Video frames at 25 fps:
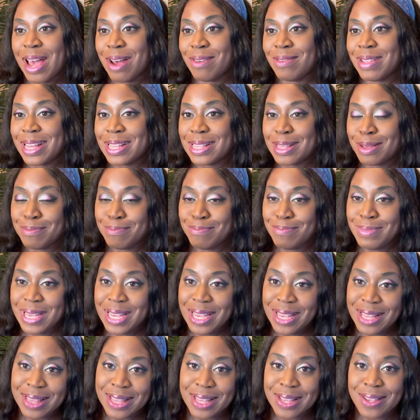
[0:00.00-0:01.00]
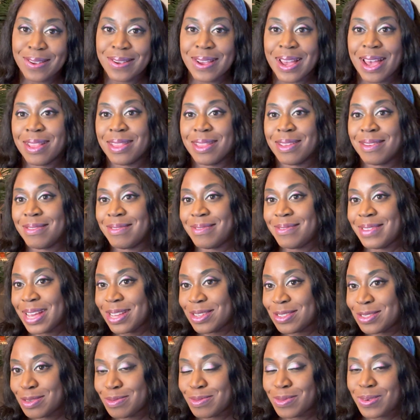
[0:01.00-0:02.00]
have like the meat, and then you have the
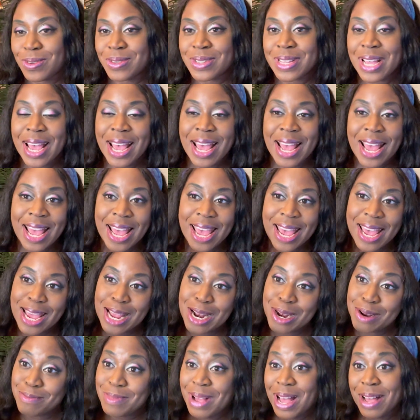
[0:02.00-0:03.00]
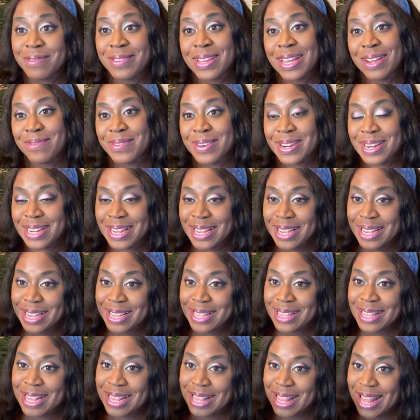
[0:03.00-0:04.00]
vegetables, and my favorite,
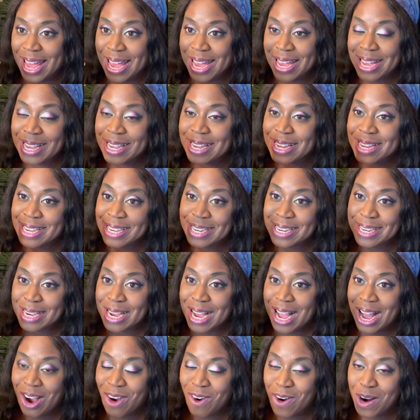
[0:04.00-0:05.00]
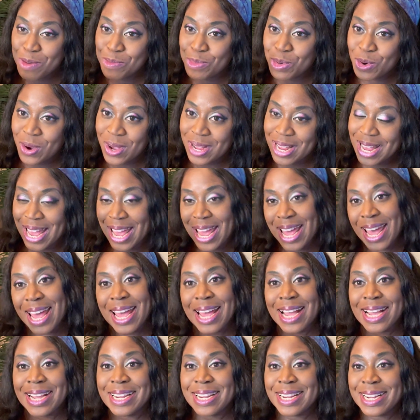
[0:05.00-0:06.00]
the like hard-boiled
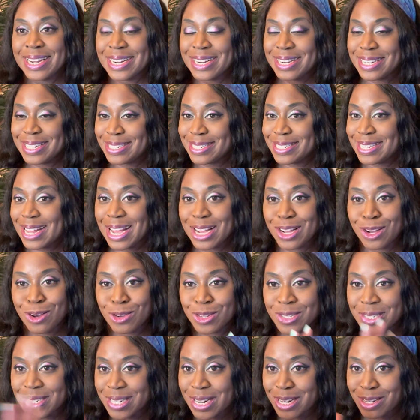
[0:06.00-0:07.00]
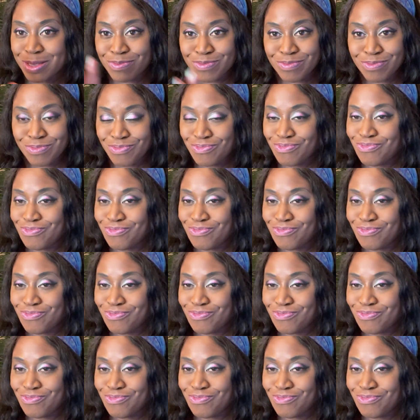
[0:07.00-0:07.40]
egg that goes in there.